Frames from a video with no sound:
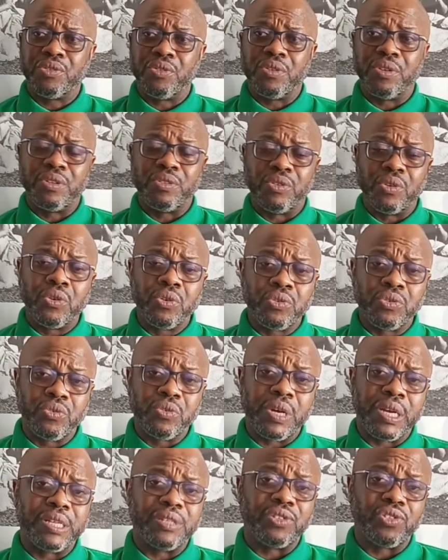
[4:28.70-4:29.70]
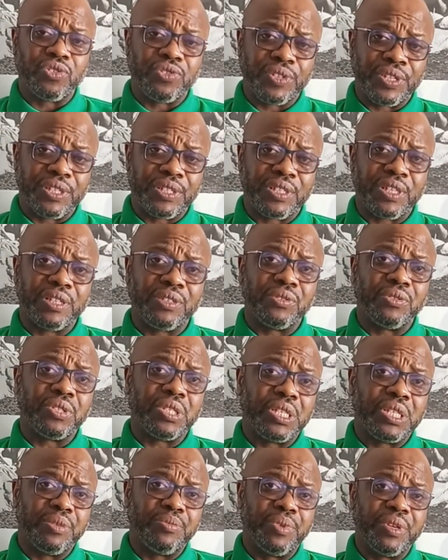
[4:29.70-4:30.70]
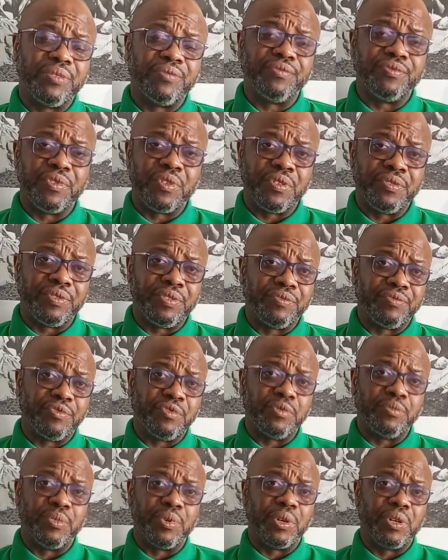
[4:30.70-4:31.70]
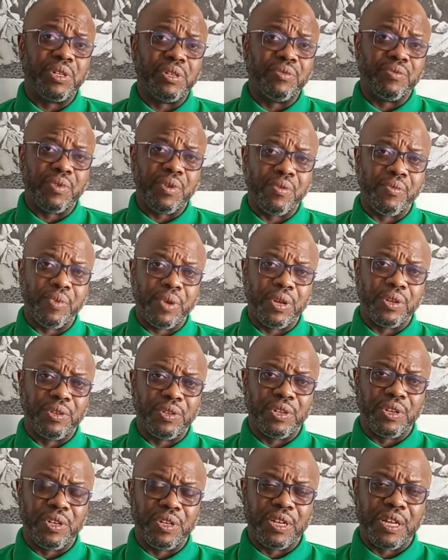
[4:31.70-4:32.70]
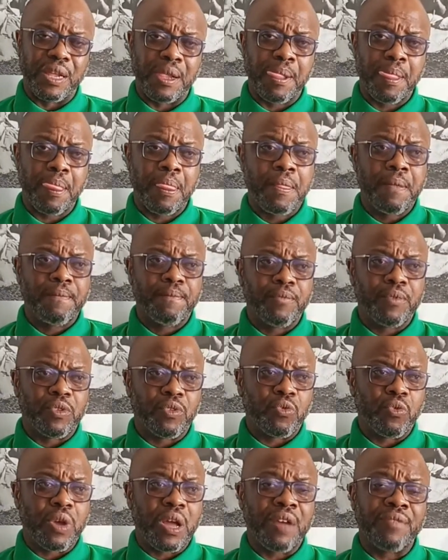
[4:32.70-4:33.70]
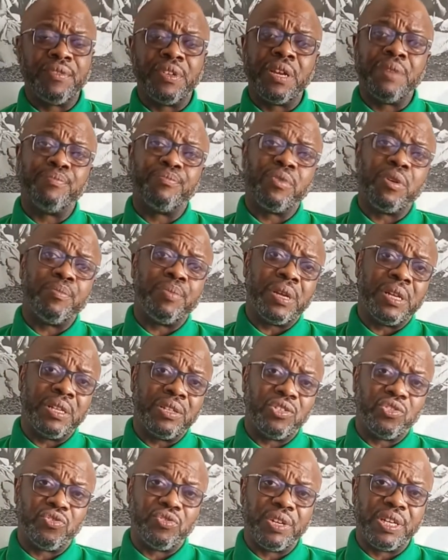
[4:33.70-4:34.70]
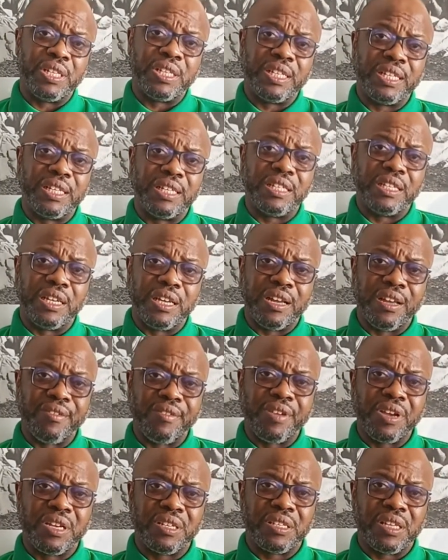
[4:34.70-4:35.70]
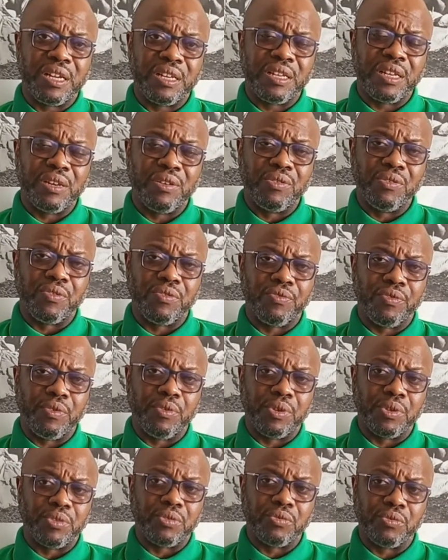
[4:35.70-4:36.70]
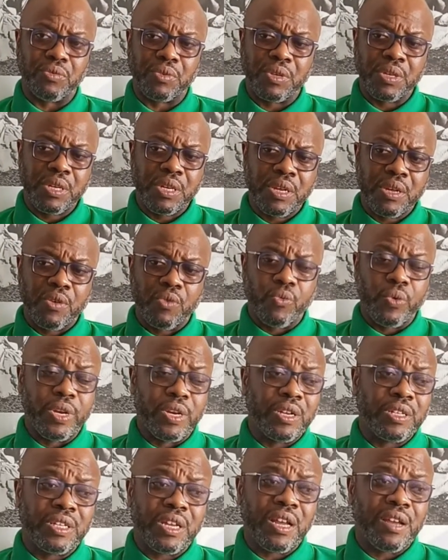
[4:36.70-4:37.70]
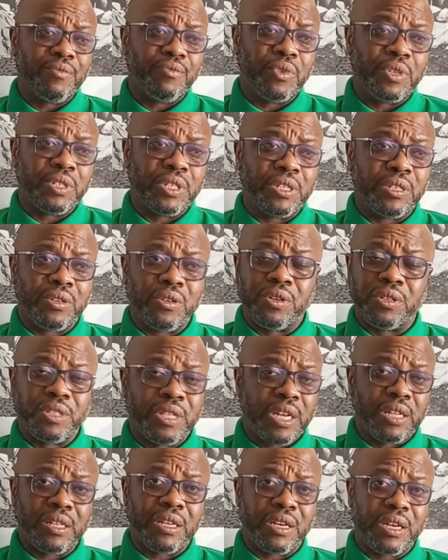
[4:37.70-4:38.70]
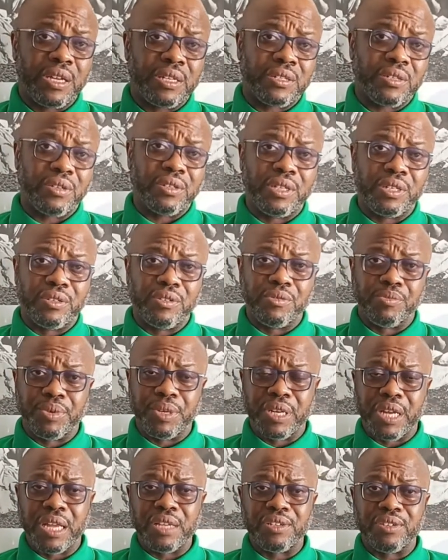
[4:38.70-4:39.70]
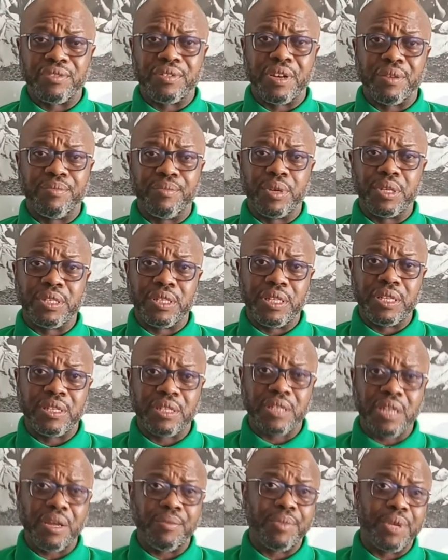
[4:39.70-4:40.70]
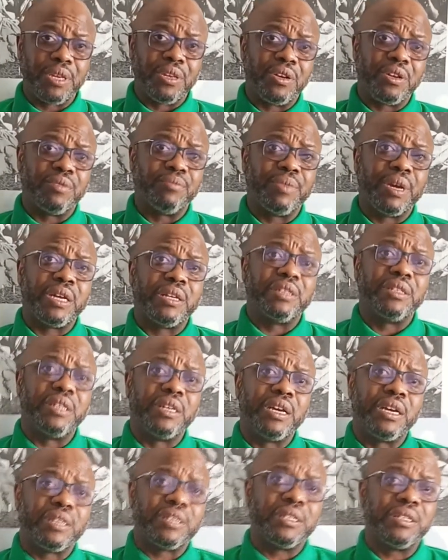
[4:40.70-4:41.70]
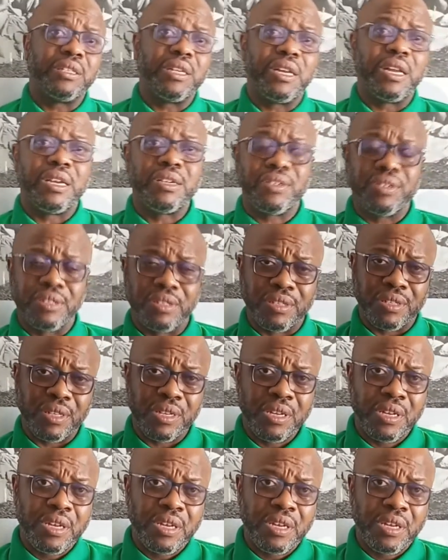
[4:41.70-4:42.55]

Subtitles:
those who are interested to still be involved in football in one way or the other, to have them properly trained in the areas that they look forward to. We don't have what is called technical study group in Nigeria, but this can be done by the ex-internationals.